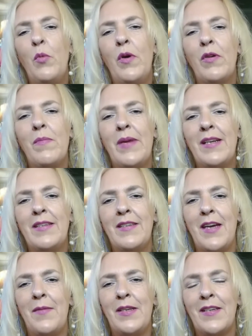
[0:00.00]
Welcome back to
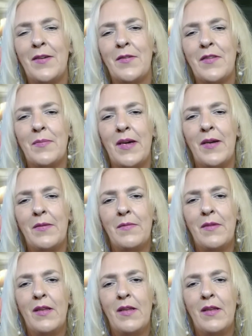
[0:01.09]
Tammy Talks About.